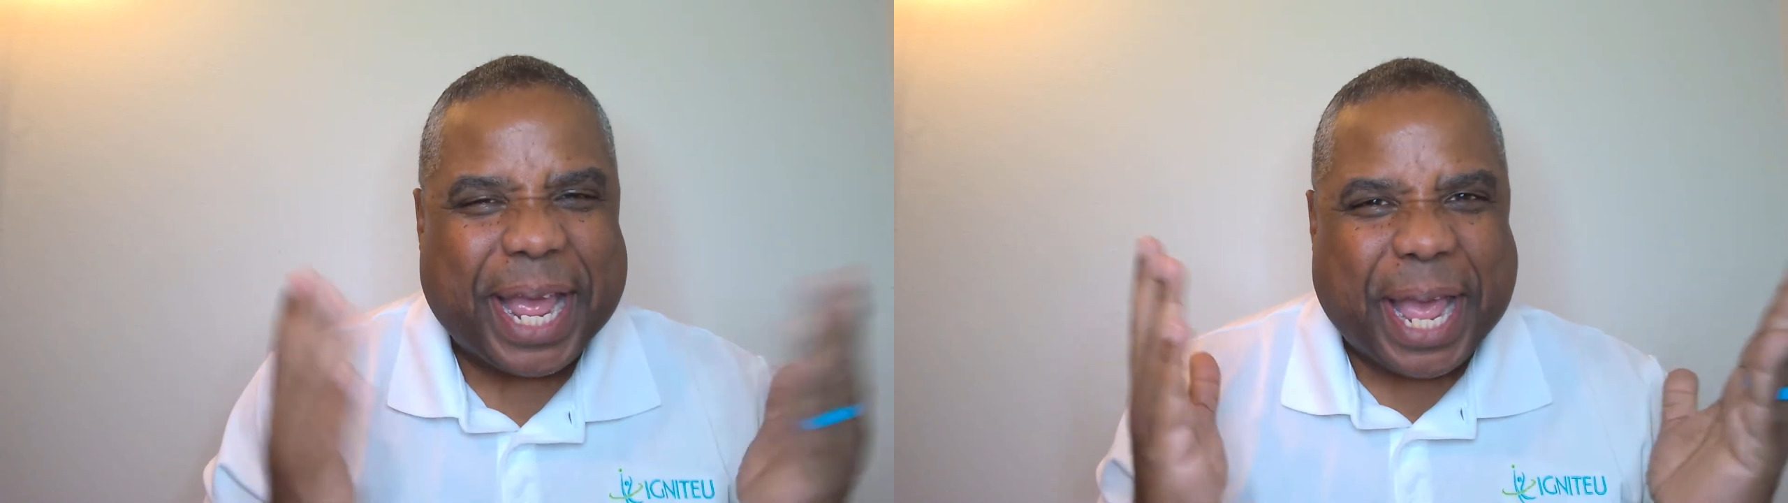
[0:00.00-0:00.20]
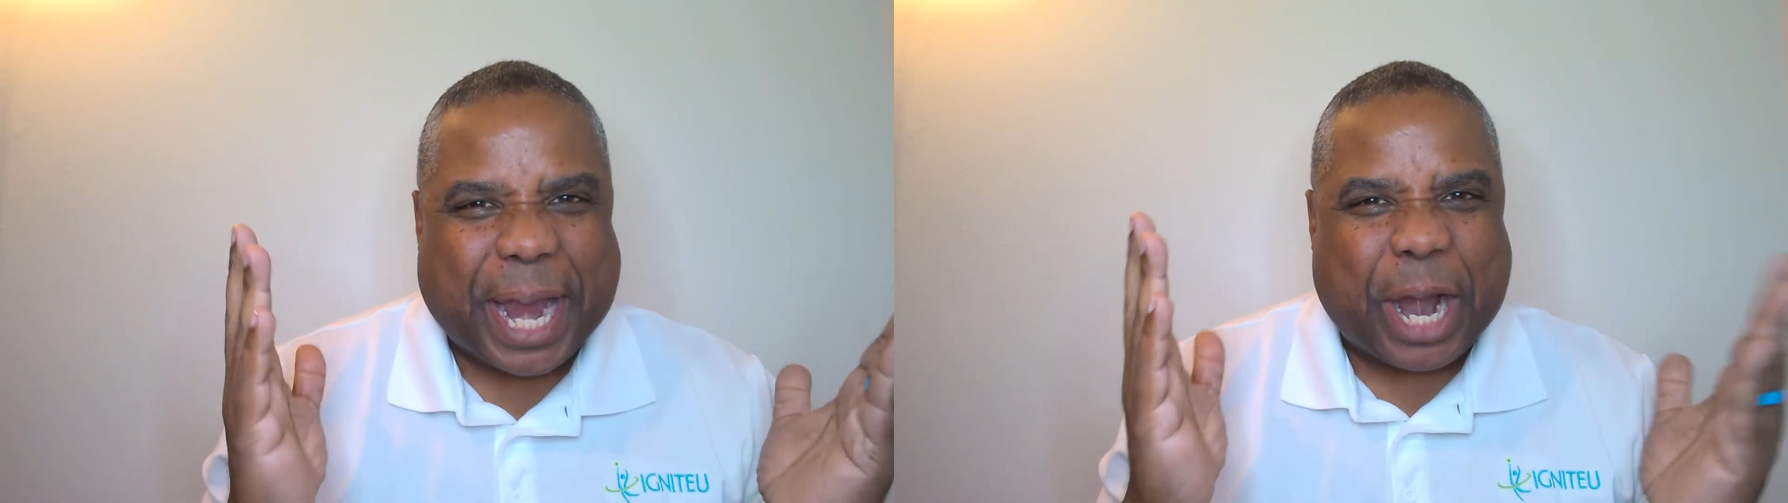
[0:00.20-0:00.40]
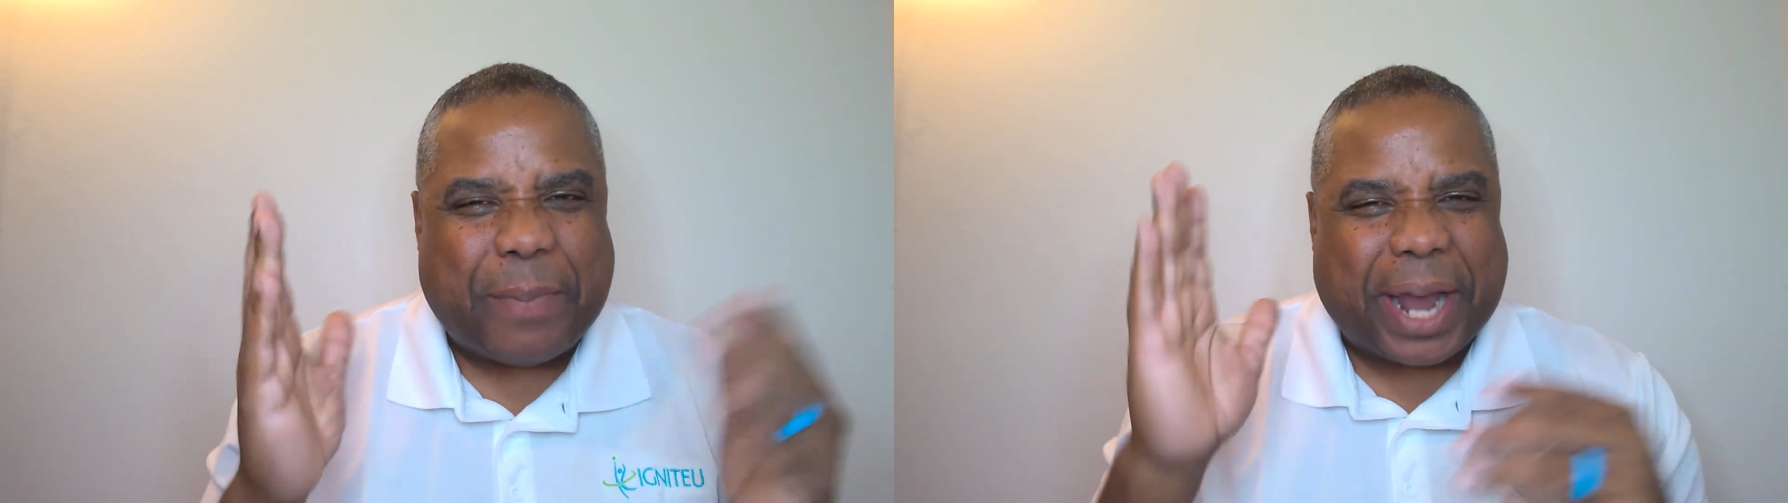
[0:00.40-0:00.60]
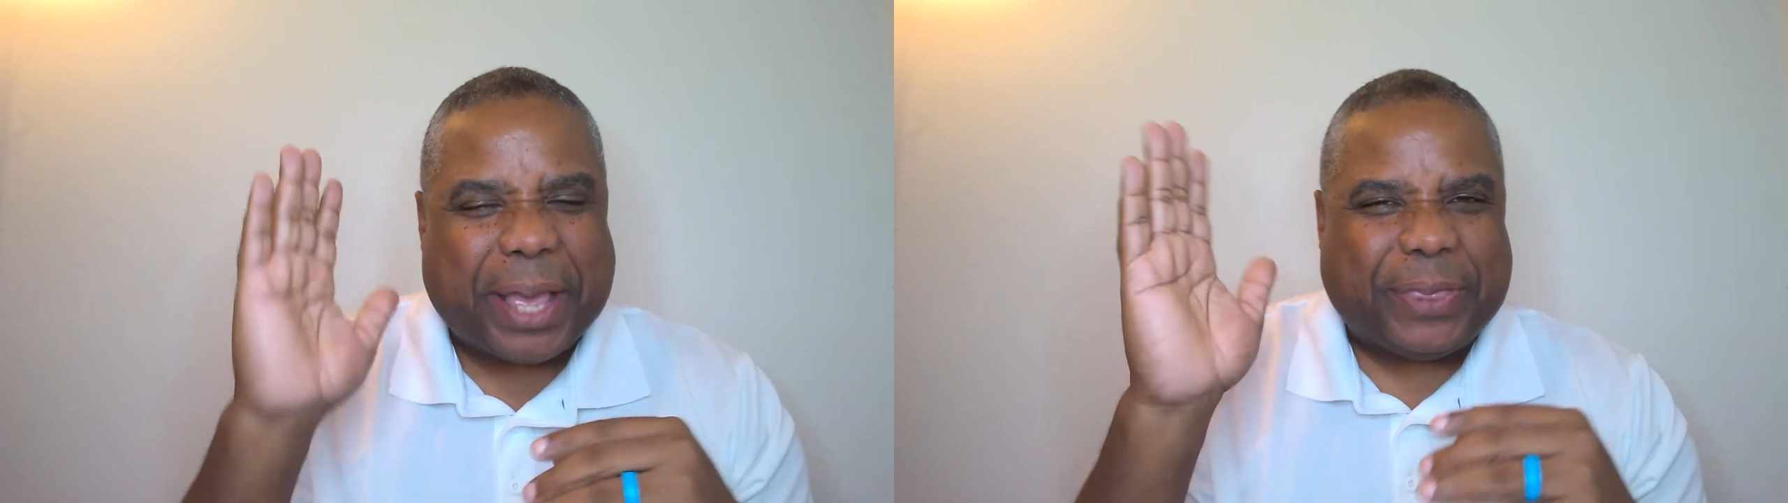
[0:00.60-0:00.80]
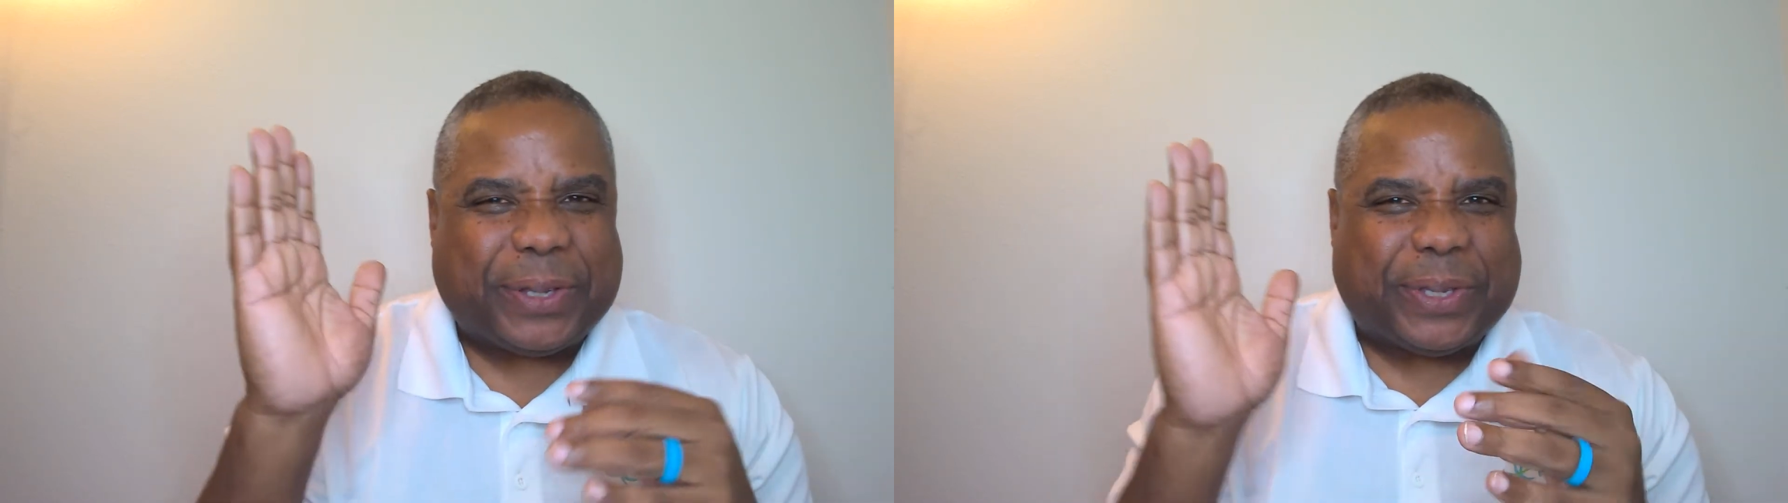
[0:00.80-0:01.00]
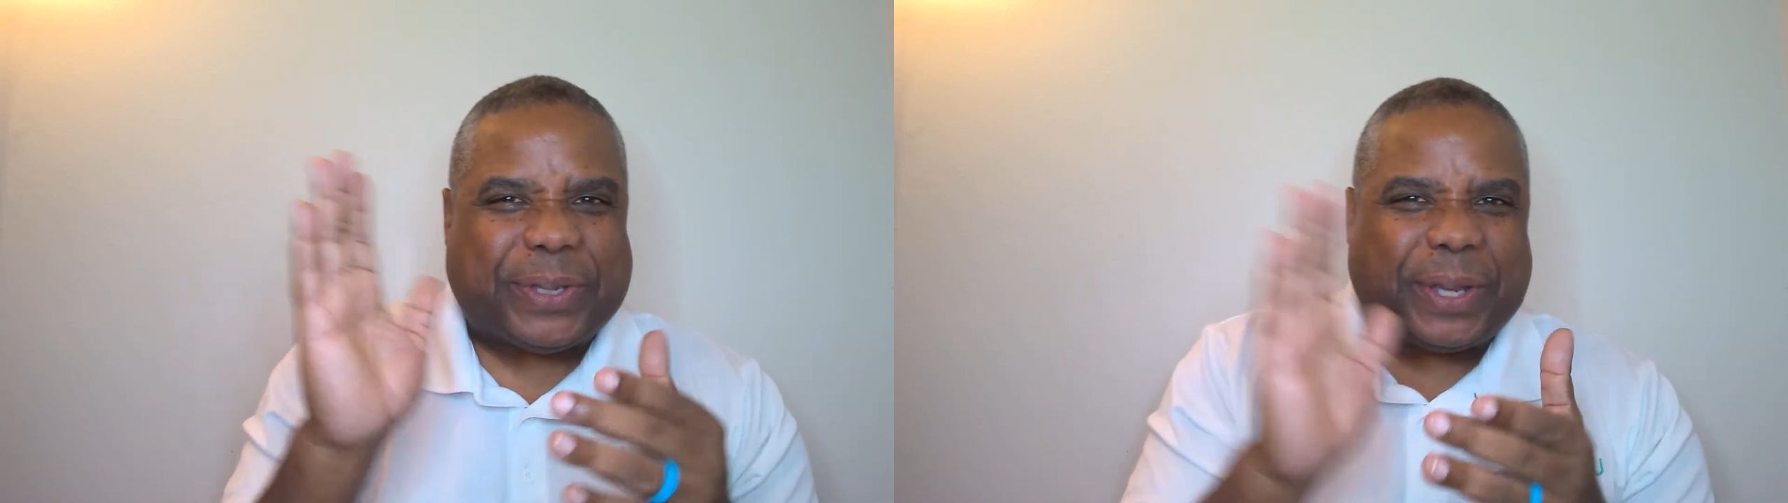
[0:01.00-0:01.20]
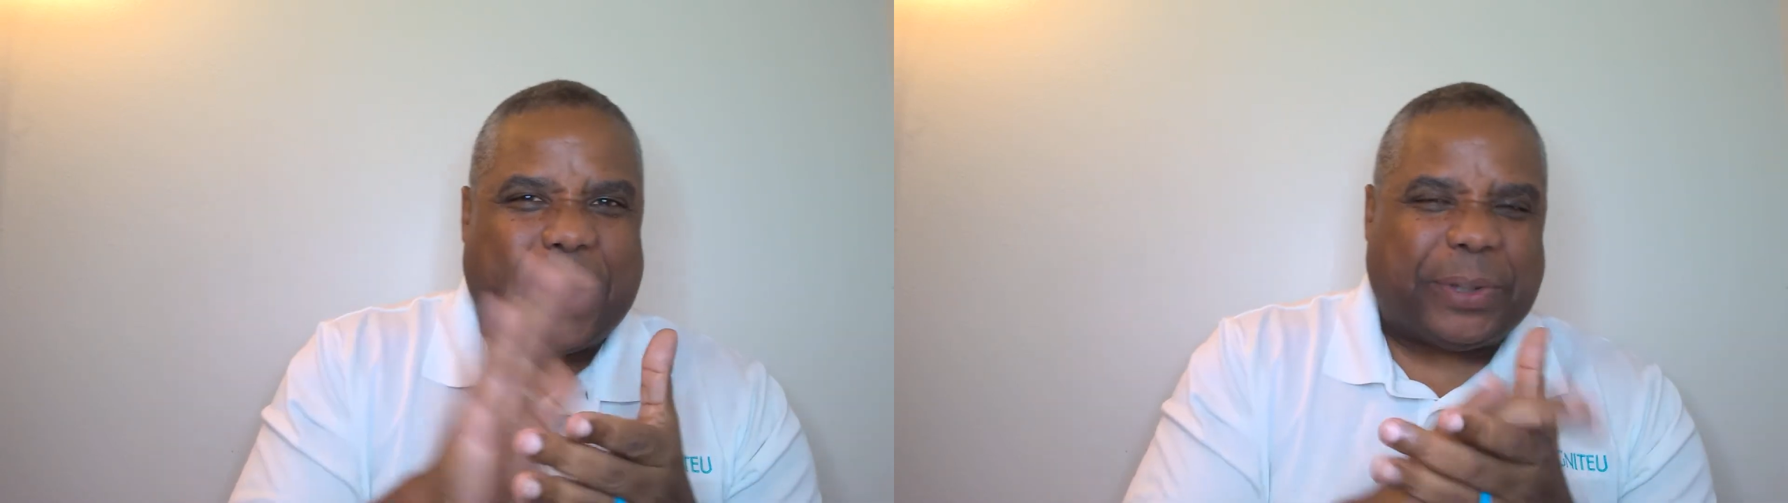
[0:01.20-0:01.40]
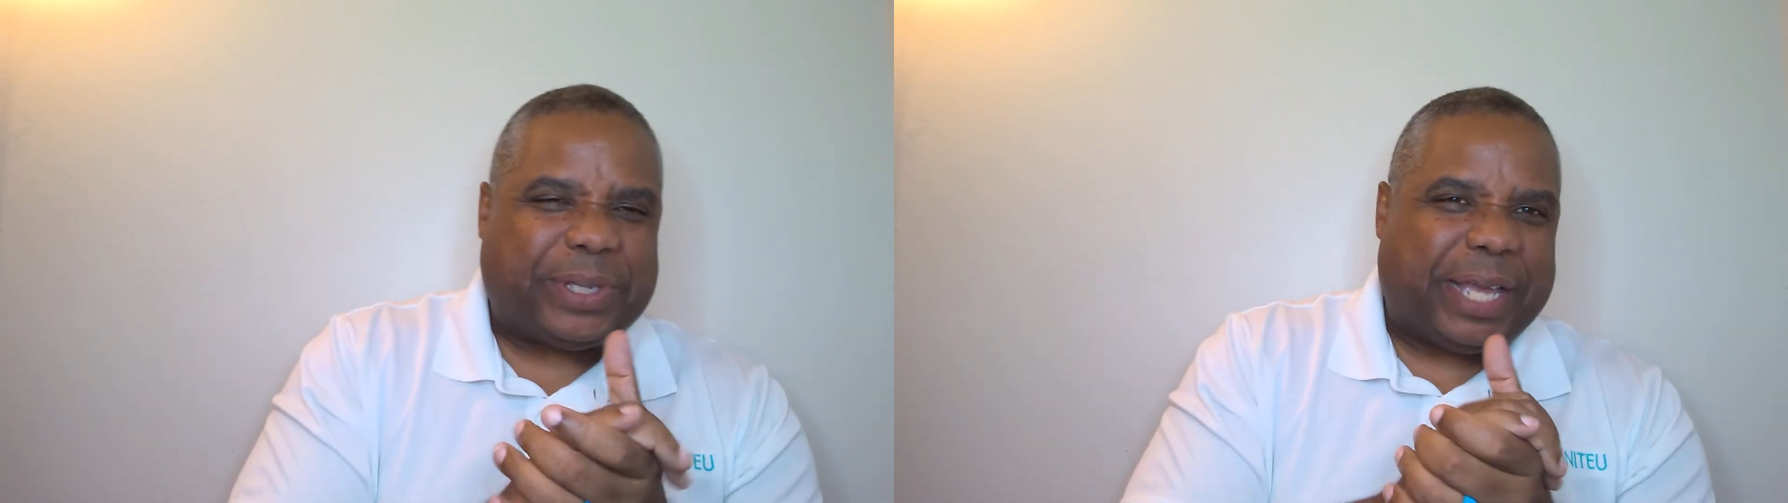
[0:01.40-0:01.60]
Hey, everybody, this is
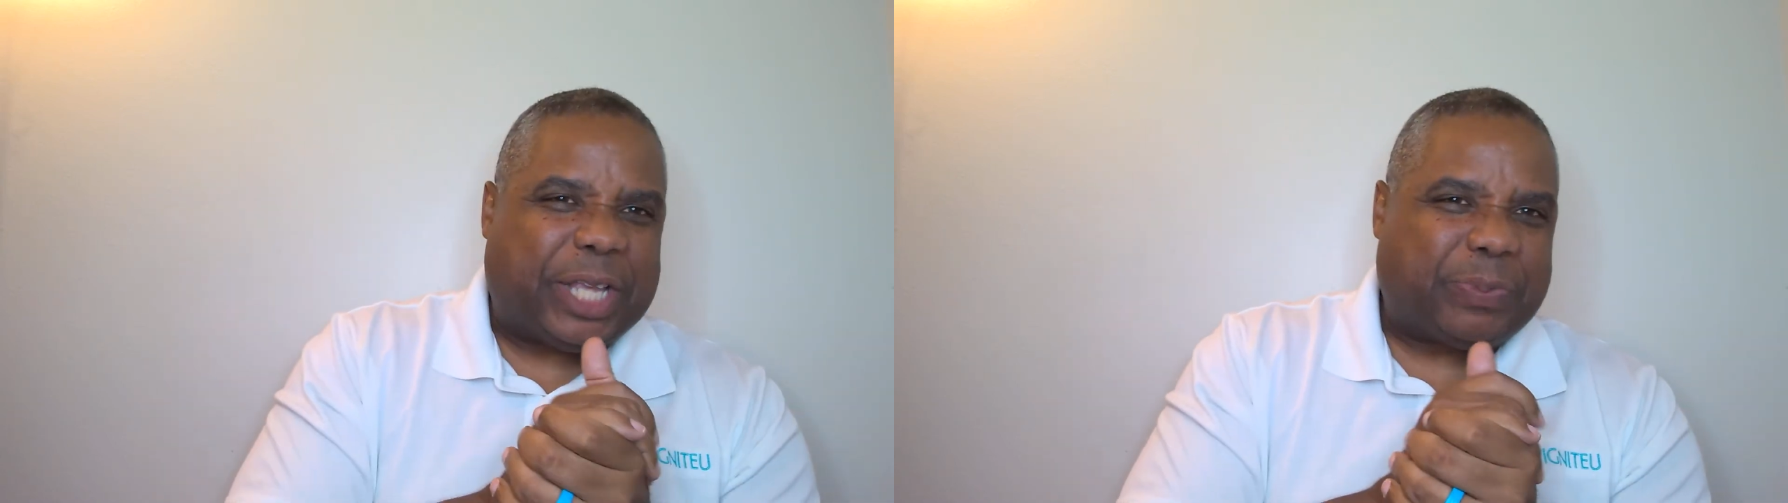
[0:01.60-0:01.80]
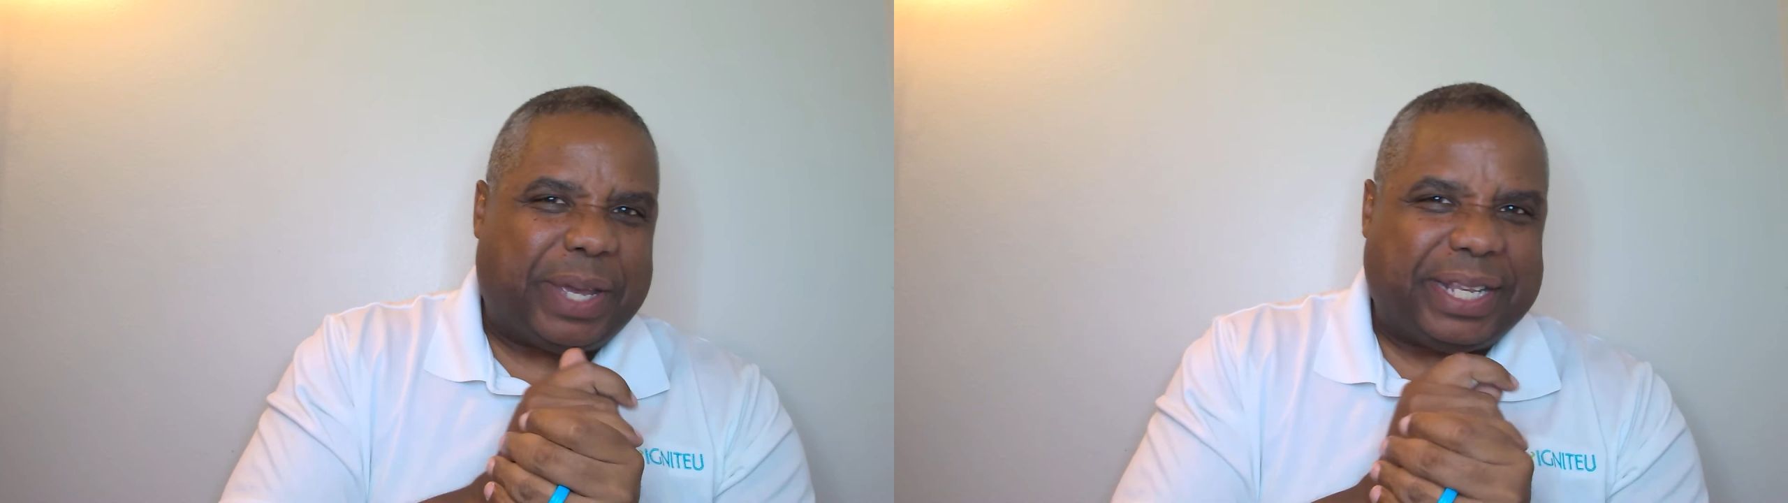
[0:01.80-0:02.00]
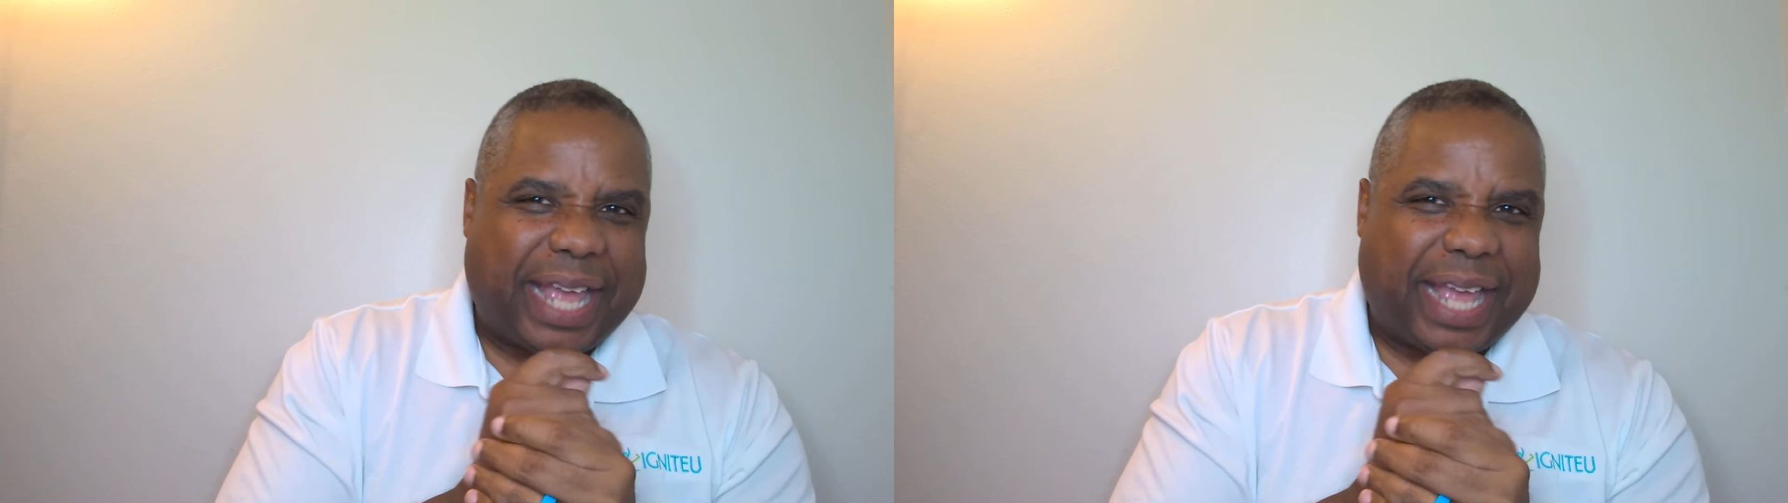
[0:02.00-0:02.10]
Coach Desmond,